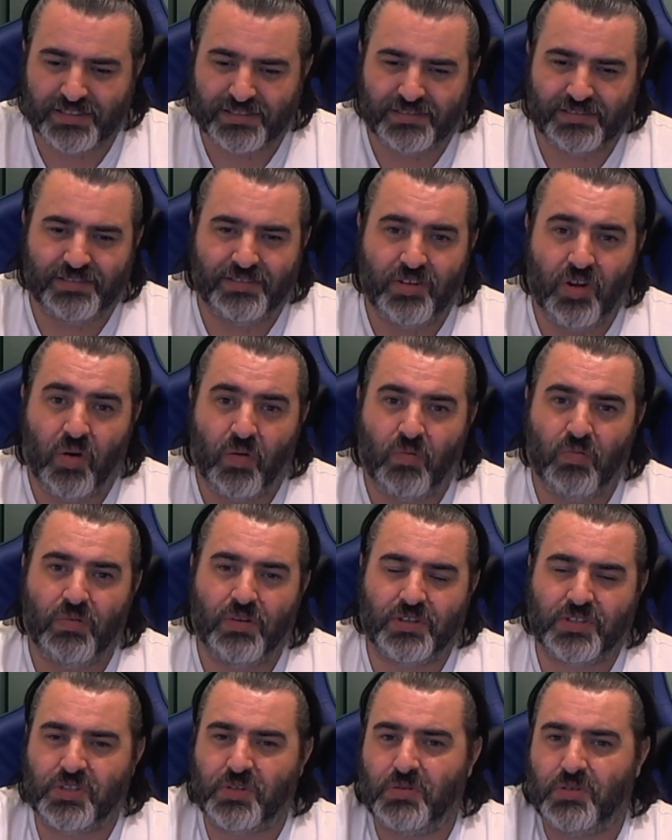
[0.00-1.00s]
not,
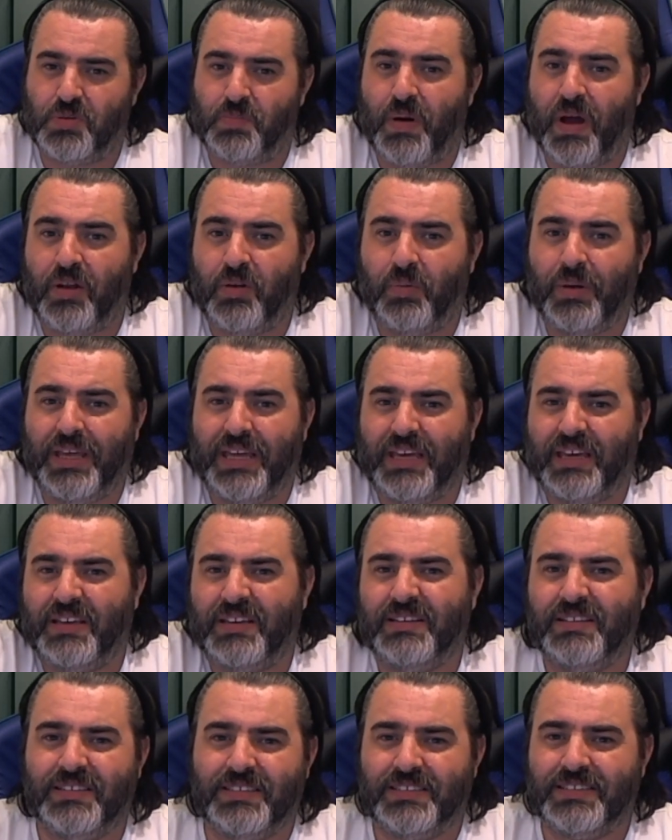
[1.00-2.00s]
it's £200 a week
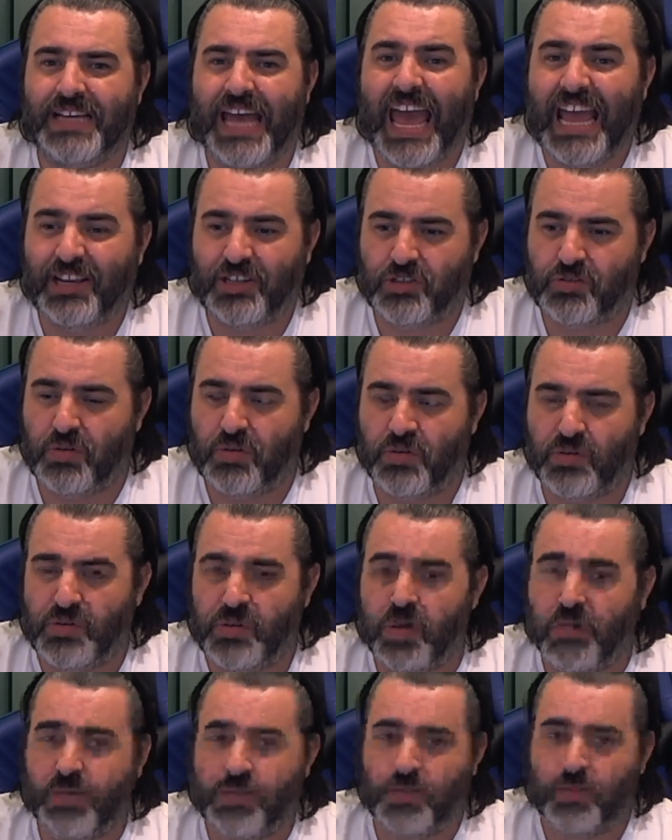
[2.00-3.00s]
extra to
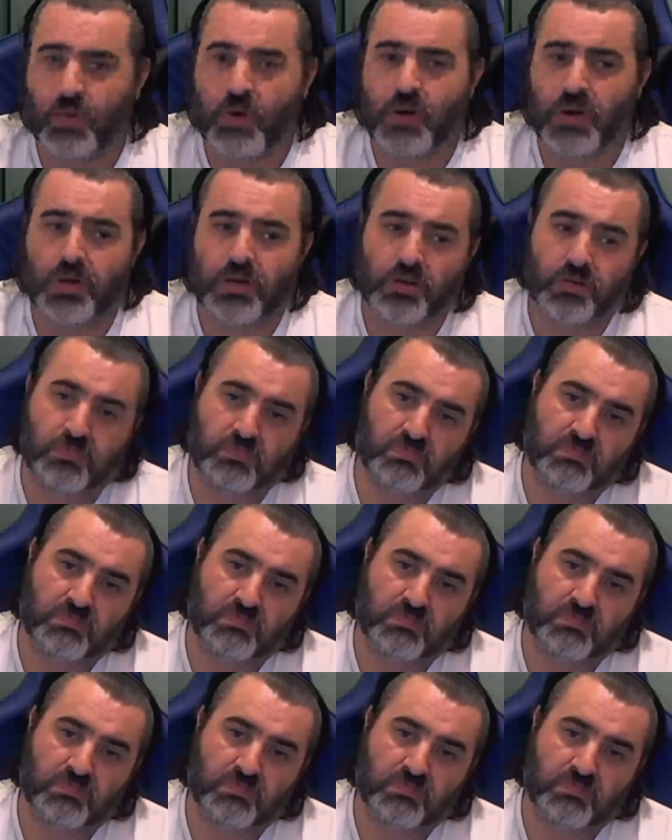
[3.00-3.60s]
go into work.